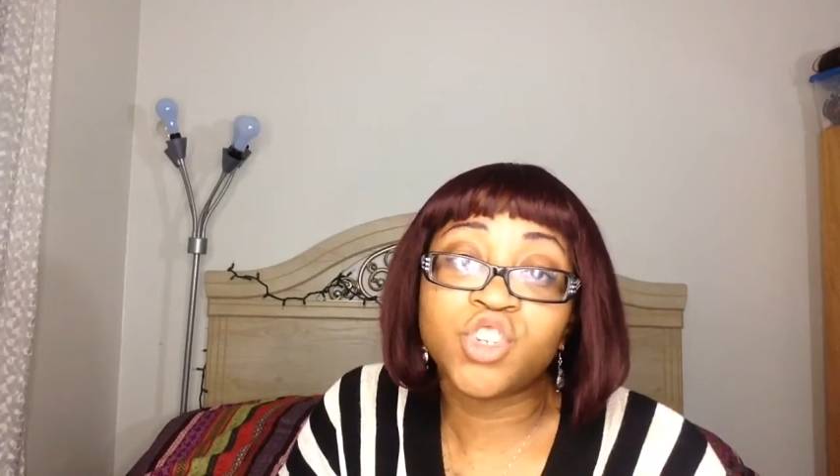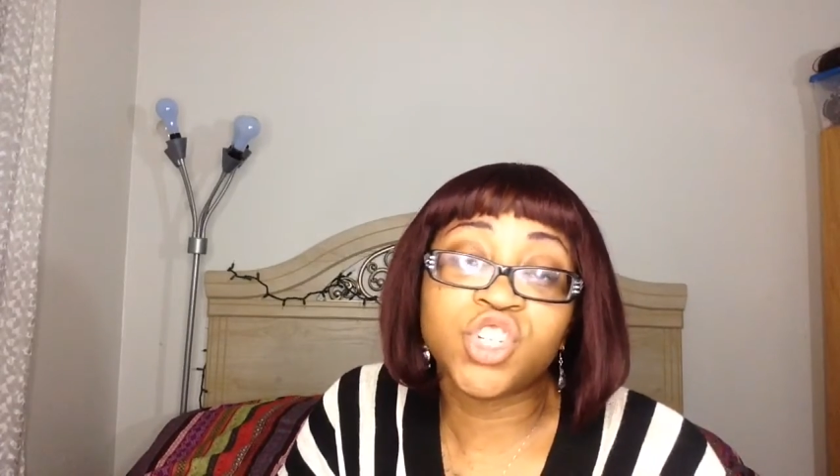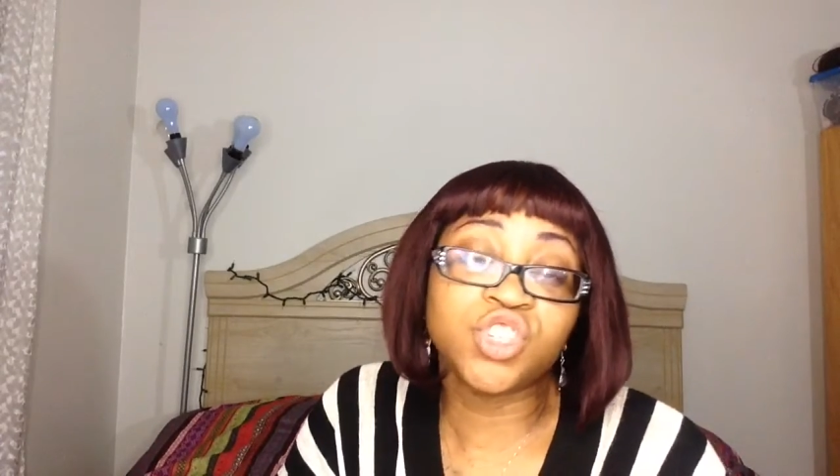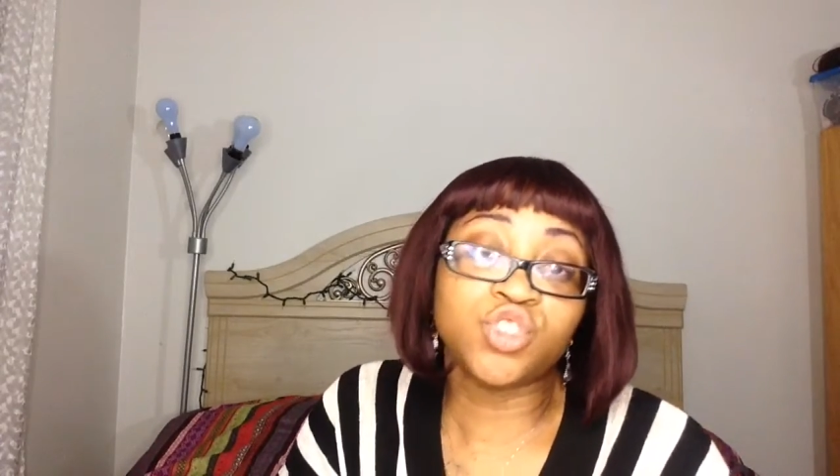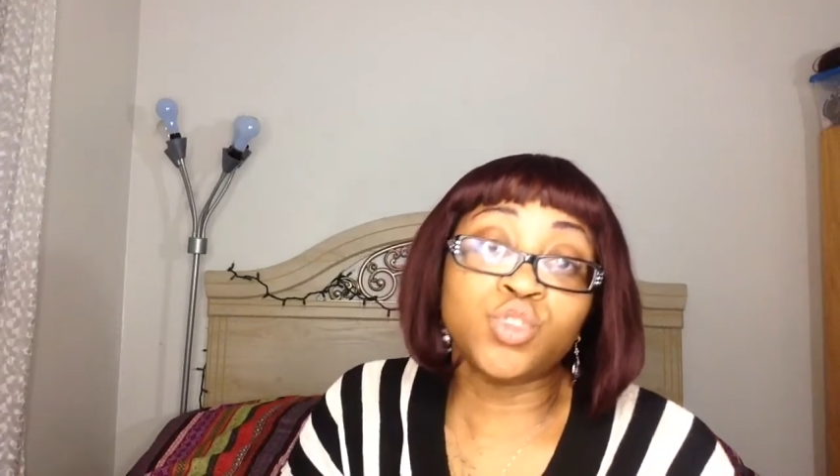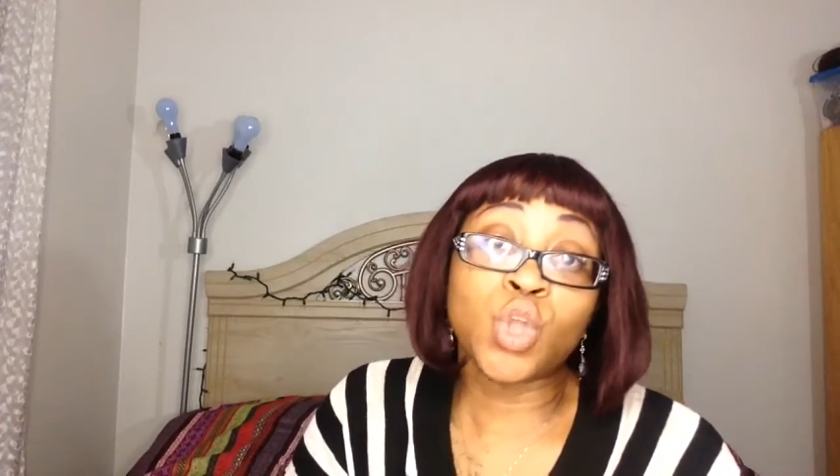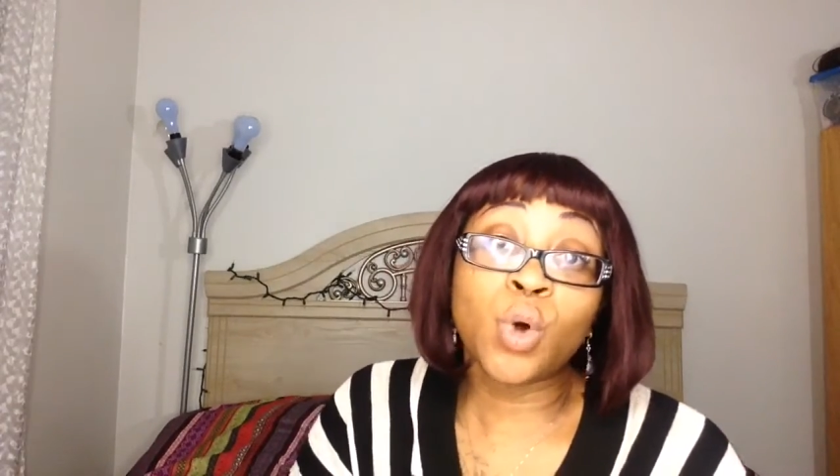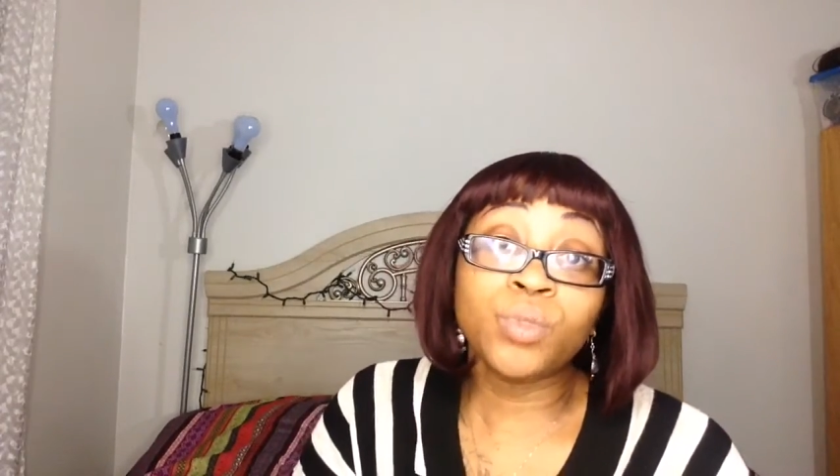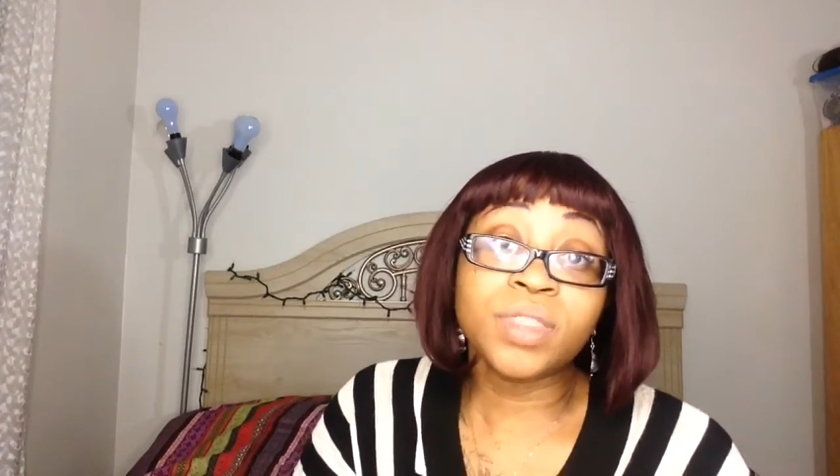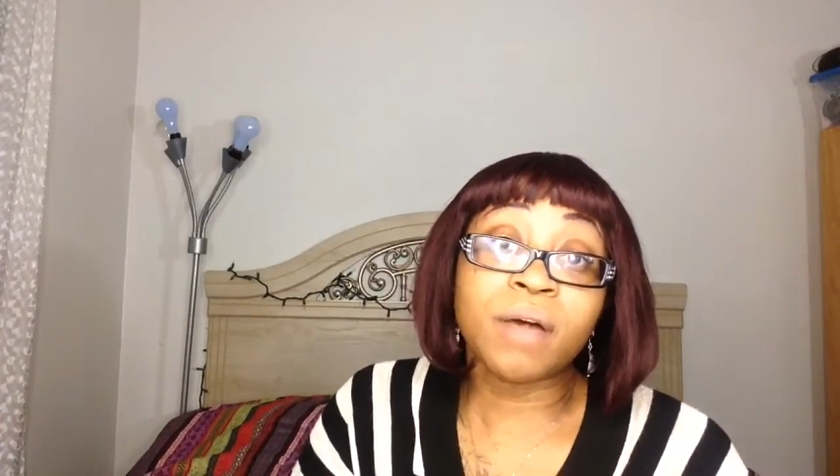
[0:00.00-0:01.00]
she's
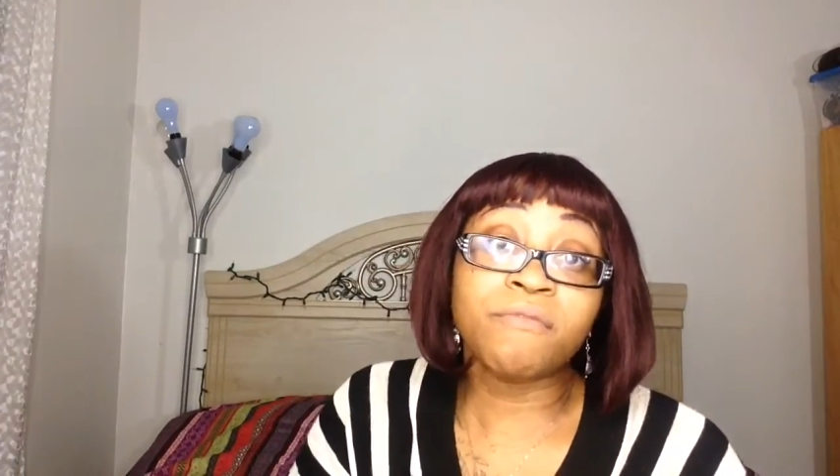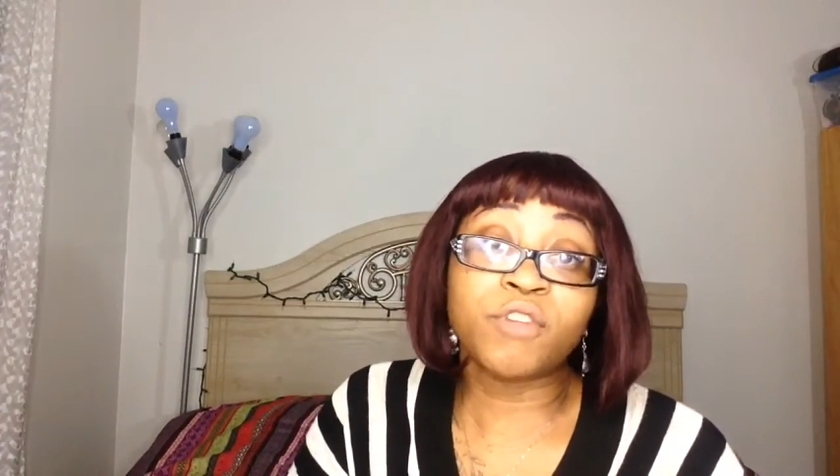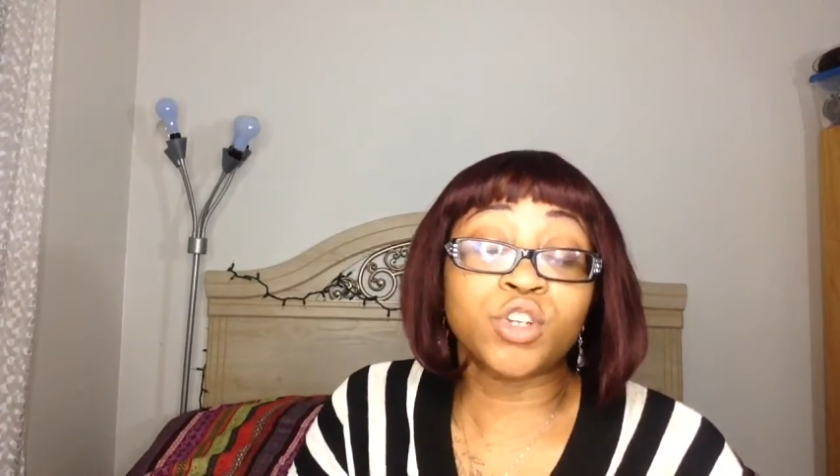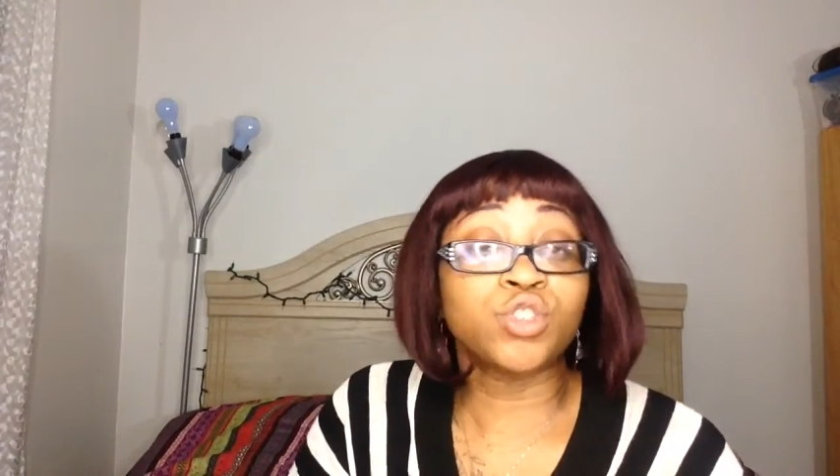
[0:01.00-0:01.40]
known them for